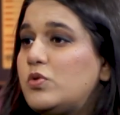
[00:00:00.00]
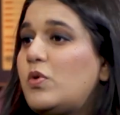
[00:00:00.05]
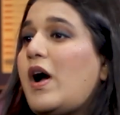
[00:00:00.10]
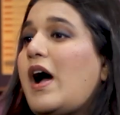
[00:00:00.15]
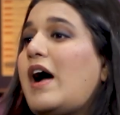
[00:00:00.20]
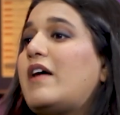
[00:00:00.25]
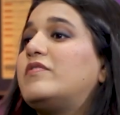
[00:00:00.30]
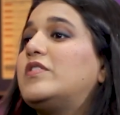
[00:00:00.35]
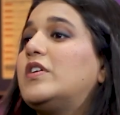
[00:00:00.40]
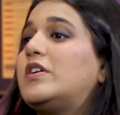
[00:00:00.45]
who
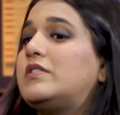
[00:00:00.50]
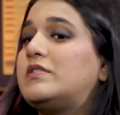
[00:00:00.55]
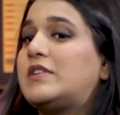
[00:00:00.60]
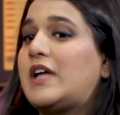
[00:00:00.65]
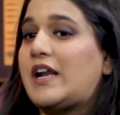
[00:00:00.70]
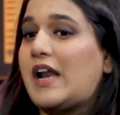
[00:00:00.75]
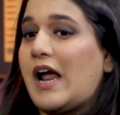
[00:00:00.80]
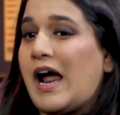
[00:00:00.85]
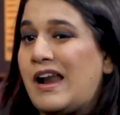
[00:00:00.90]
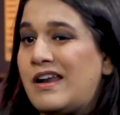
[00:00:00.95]
have
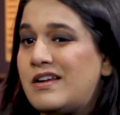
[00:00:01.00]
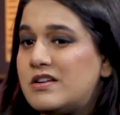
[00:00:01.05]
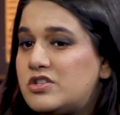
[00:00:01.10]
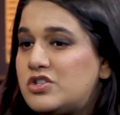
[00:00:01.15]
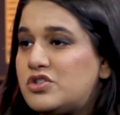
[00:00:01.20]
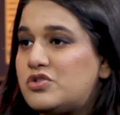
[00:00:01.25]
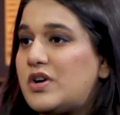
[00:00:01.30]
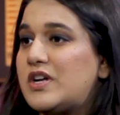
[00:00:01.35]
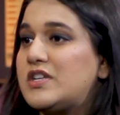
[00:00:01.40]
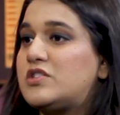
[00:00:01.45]
that added
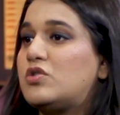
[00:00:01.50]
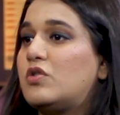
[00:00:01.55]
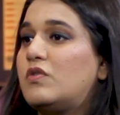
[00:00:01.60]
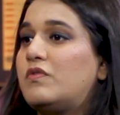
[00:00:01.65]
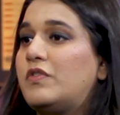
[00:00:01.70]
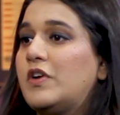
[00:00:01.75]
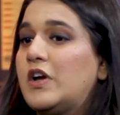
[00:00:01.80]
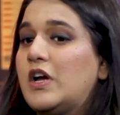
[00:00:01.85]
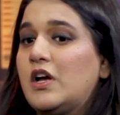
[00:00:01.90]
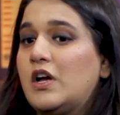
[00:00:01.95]
stress
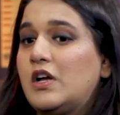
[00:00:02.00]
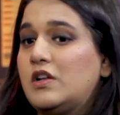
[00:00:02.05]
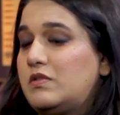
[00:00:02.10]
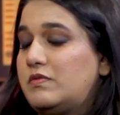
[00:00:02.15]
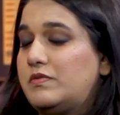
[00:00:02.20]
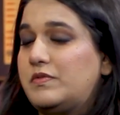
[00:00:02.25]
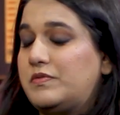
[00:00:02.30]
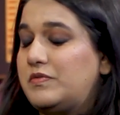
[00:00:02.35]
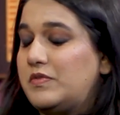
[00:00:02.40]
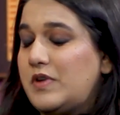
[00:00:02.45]
of
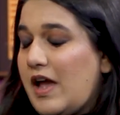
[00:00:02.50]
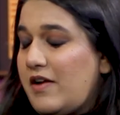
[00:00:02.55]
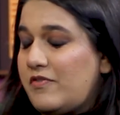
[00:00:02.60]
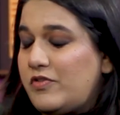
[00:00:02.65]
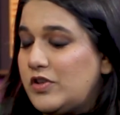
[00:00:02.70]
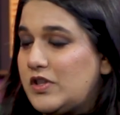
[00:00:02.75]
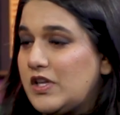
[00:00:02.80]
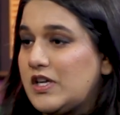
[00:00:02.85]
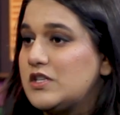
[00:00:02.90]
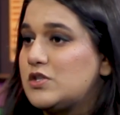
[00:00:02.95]

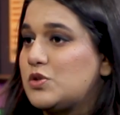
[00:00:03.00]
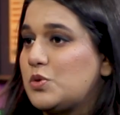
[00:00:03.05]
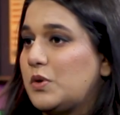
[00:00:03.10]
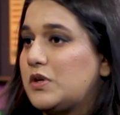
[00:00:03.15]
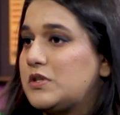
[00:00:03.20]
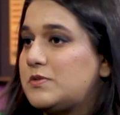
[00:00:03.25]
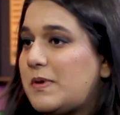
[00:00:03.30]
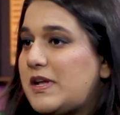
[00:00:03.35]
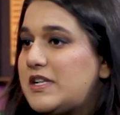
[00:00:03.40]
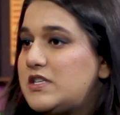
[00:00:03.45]
everything is so
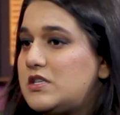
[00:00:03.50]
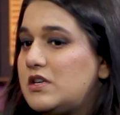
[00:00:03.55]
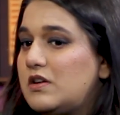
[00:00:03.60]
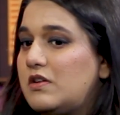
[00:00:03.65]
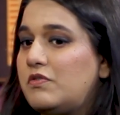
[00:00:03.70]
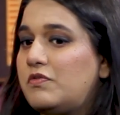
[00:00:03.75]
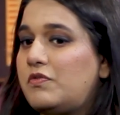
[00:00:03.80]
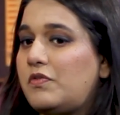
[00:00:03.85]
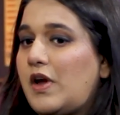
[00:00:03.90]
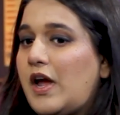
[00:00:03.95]

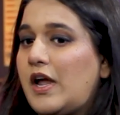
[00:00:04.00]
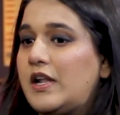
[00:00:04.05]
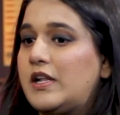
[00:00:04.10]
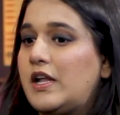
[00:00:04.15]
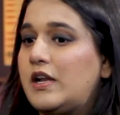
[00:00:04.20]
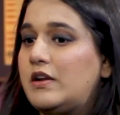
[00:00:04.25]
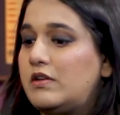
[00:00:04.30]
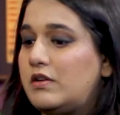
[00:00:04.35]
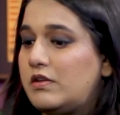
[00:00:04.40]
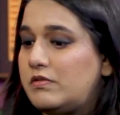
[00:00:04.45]
expensive, and
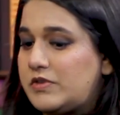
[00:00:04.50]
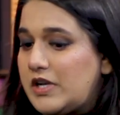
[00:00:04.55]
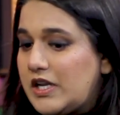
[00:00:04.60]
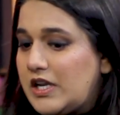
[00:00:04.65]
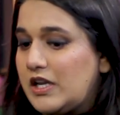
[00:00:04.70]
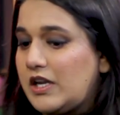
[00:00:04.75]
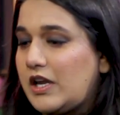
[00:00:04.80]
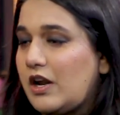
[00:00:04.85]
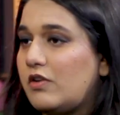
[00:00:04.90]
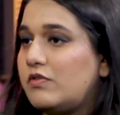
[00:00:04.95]
then
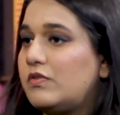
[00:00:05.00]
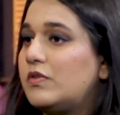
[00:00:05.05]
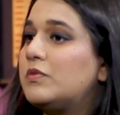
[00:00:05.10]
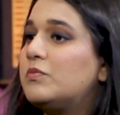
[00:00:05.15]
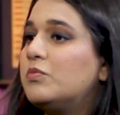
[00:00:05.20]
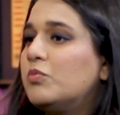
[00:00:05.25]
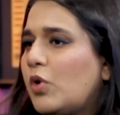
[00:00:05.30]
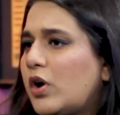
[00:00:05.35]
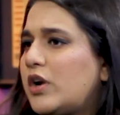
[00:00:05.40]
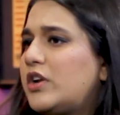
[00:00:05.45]
taking care
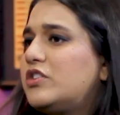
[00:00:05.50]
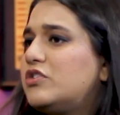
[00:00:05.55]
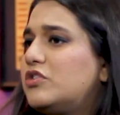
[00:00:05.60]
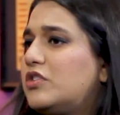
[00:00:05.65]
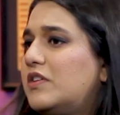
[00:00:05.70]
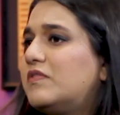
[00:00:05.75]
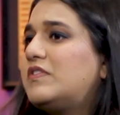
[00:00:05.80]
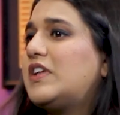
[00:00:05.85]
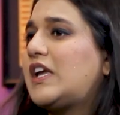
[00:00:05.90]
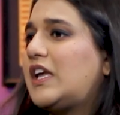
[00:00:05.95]
of wanting to
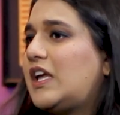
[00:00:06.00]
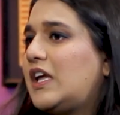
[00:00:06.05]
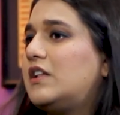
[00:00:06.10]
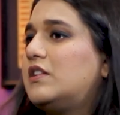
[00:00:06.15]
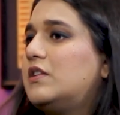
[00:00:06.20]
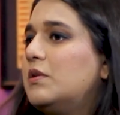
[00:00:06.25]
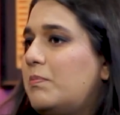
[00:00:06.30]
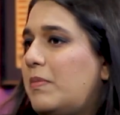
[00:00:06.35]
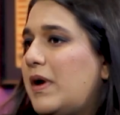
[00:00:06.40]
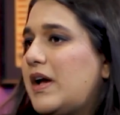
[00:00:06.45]
give their
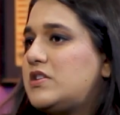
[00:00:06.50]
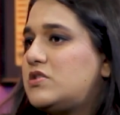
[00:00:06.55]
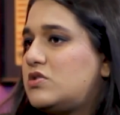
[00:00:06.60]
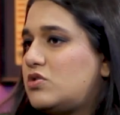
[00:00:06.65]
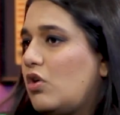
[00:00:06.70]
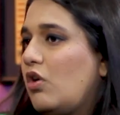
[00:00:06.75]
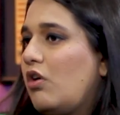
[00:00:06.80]
kid the best.